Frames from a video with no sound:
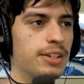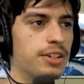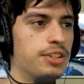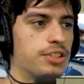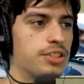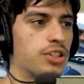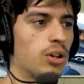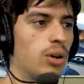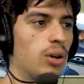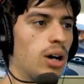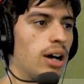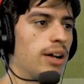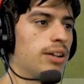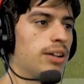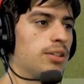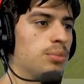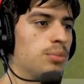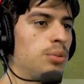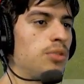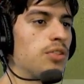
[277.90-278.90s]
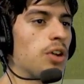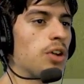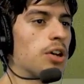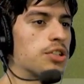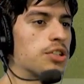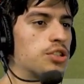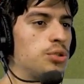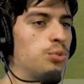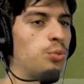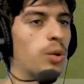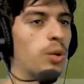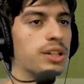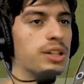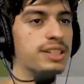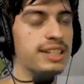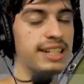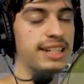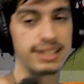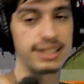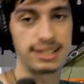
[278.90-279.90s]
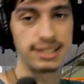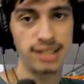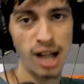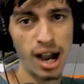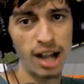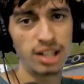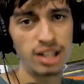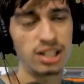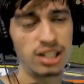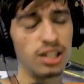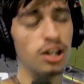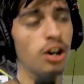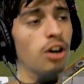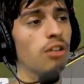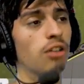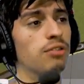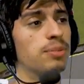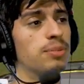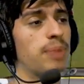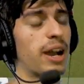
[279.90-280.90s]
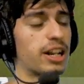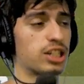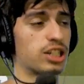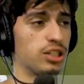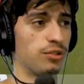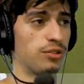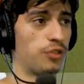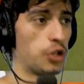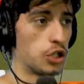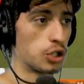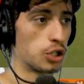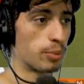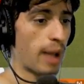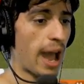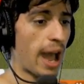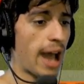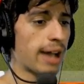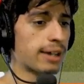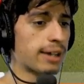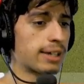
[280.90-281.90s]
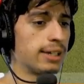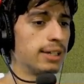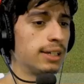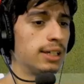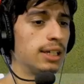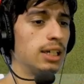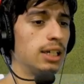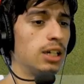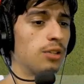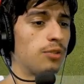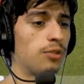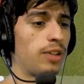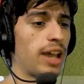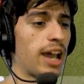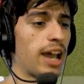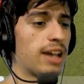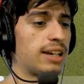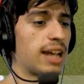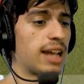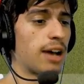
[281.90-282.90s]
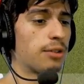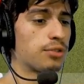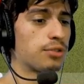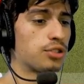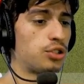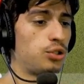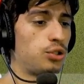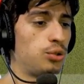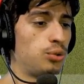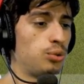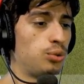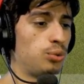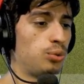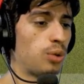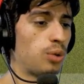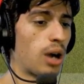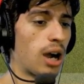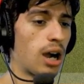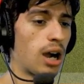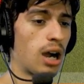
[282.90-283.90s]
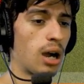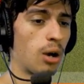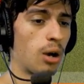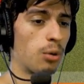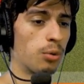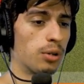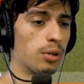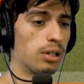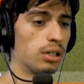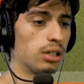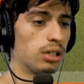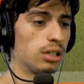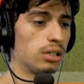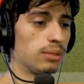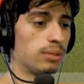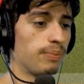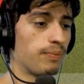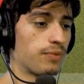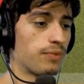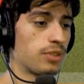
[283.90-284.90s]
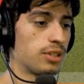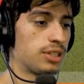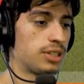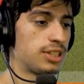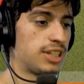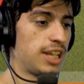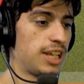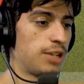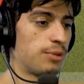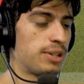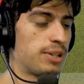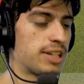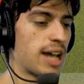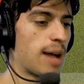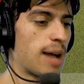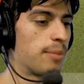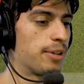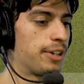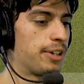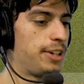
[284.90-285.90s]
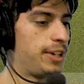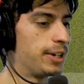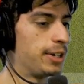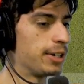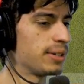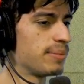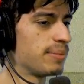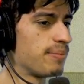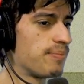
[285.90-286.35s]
So moving on to what's inside of the Back to the Future pack, if we head down to our scenery tab right here,